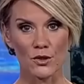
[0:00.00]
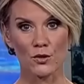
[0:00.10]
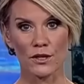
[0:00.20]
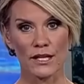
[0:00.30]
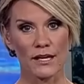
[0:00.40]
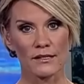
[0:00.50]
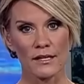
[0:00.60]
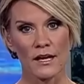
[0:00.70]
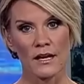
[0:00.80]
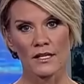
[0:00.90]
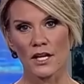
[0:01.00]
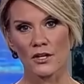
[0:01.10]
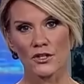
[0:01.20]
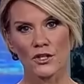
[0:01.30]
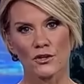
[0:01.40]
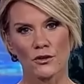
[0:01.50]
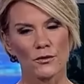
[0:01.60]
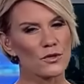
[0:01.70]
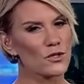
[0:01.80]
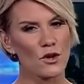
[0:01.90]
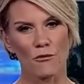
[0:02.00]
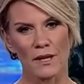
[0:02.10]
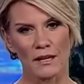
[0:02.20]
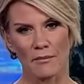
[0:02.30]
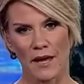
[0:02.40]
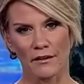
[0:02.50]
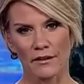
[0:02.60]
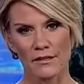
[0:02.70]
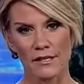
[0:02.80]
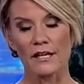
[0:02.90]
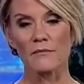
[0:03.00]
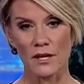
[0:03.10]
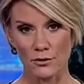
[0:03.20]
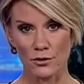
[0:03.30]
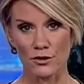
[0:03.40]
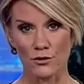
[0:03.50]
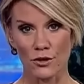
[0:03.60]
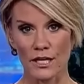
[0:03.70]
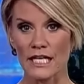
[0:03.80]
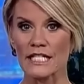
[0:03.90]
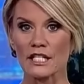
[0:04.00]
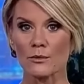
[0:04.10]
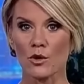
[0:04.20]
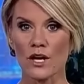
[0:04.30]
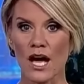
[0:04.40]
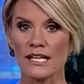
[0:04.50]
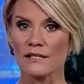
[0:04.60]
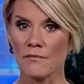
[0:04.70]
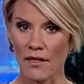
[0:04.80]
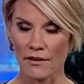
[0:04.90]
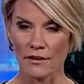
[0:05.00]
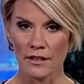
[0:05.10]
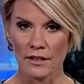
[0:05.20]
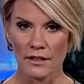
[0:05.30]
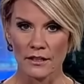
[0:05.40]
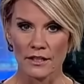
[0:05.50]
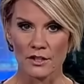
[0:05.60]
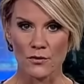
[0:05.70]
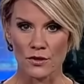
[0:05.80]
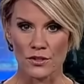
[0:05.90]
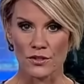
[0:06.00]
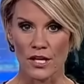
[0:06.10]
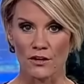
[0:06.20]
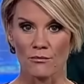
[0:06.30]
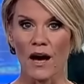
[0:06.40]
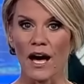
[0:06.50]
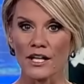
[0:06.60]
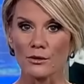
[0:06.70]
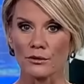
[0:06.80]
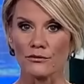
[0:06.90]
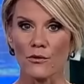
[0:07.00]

tragedy struck when he took the lives of their four children and attempted to kill Faith as well. The lesson people took